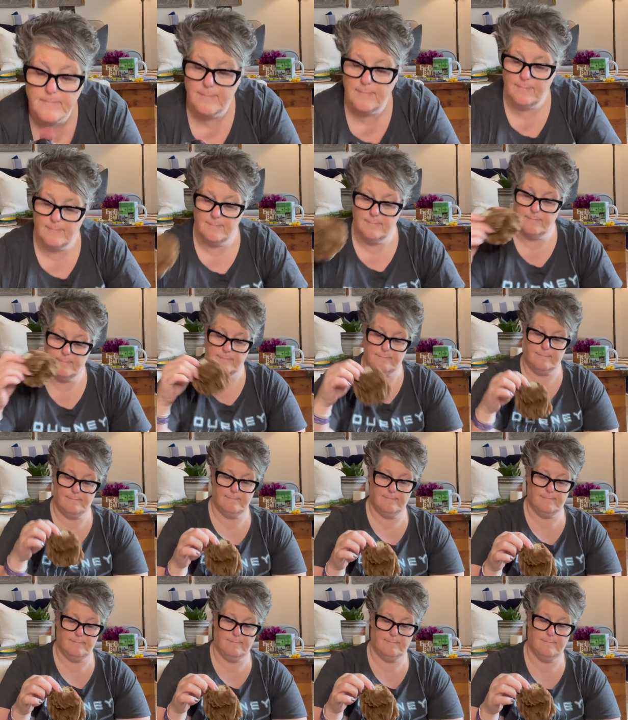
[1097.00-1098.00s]

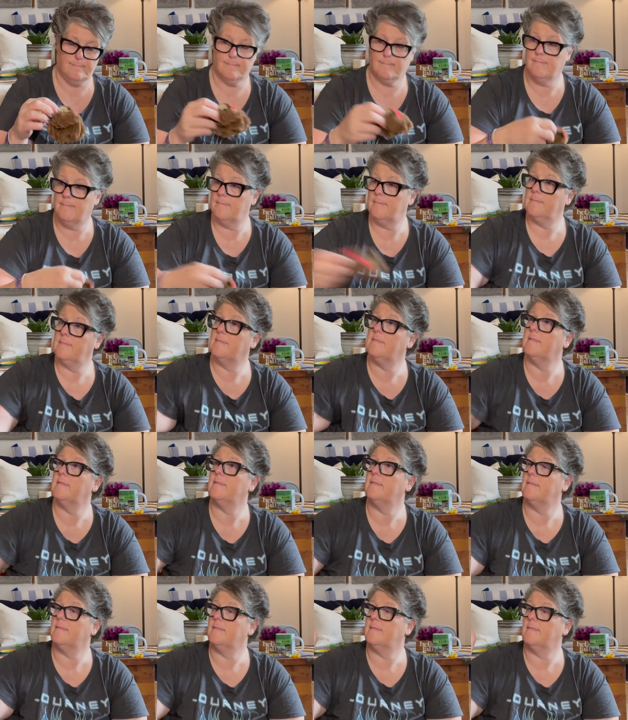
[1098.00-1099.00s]

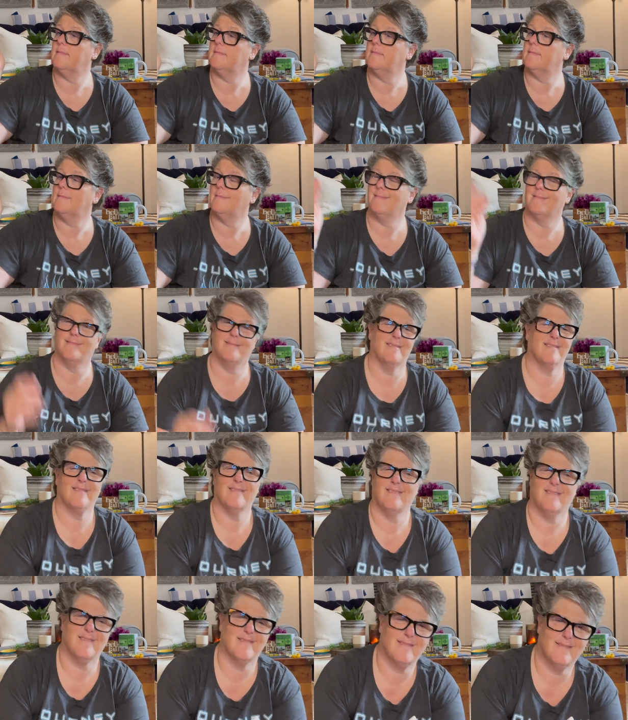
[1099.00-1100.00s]

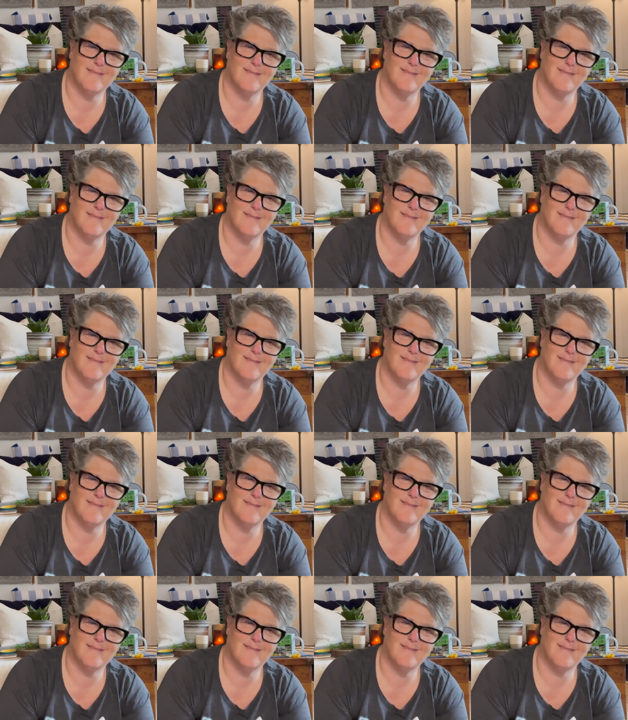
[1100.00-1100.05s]
No one is speaking in this clip.